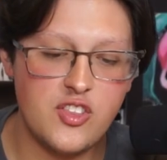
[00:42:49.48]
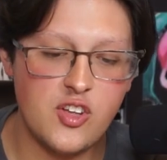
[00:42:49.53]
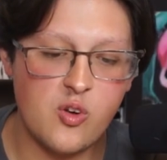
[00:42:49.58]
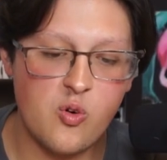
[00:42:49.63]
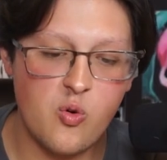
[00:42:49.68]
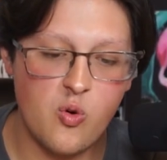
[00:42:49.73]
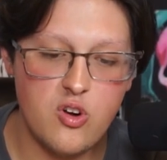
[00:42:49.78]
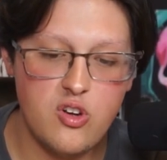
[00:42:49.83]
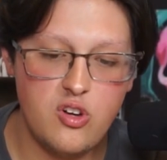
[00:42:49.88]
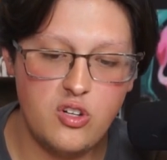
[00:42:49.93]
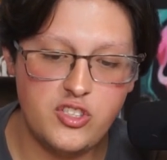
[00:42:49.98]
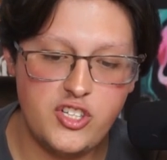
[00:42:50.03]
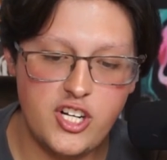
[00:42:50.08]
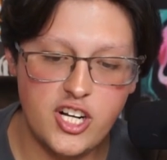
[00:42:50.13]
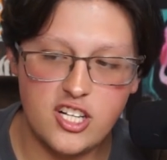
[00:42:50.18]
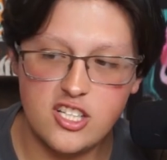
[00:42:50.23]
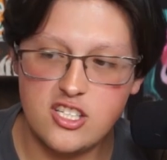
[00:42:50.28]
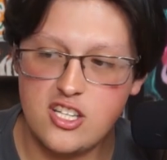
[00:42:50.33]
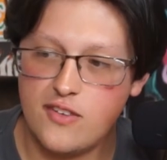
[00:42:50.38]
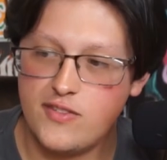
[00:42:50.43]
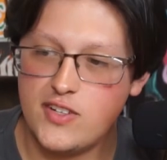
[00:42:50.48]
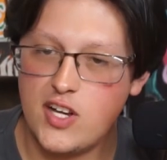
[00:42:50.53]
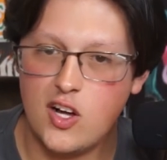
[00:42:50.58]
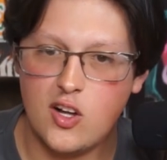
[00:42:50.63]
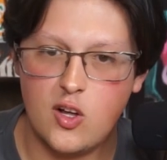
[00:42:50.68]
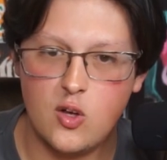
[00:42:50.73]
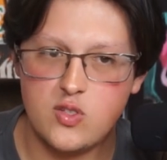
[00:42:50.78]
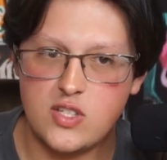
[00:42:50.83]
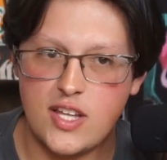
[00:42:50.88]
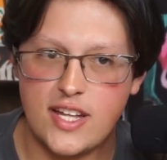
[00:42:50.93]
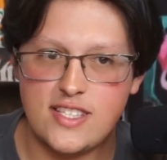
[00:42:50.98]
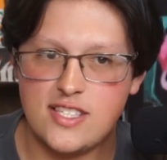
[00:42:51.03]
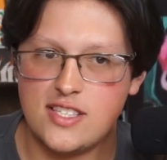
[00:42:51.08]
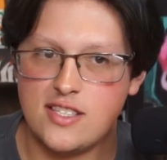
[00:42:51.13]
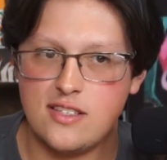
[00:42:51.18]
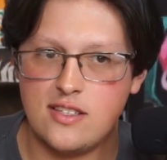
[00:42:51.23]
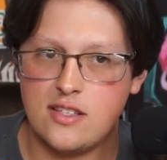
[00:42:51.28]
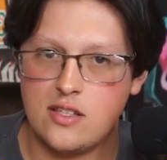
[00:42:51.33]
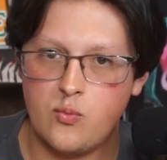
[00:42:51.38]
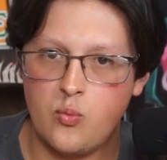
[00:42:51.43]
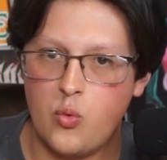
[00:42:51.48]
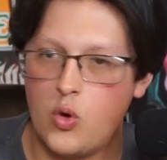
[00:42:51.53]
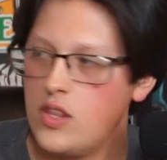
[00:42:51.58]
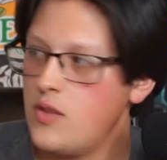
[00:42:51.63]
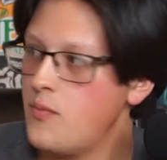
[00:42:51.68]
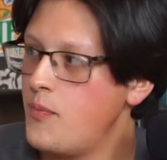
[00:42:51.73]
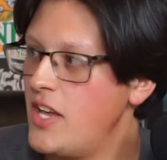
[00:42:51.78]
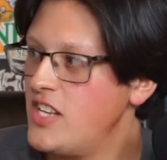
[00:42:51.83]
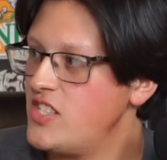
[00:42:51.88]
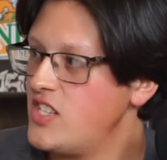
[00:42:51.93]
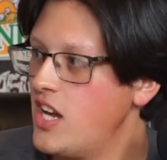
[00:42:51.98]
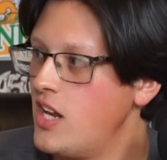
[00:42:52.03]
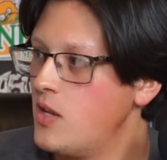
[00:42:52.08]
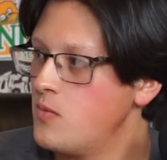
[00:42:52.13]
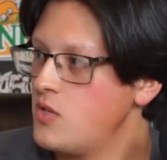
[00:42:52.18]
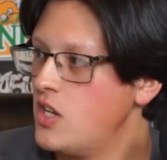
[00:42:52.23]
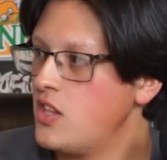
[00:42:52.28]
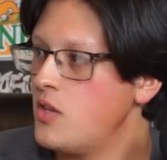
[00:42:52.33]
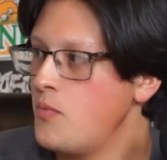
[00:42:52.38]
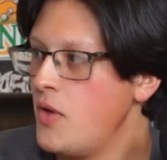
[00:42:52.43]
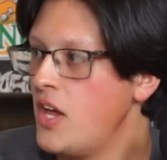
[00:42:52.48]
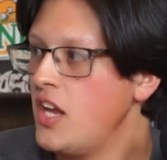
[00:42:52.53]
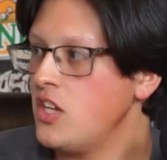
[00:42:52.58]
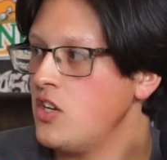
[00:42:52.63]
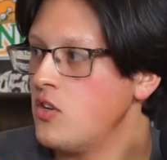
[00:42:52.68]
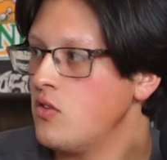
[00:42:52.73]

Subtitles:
grilled chicken soft tacos, that's one of the best items on the menu.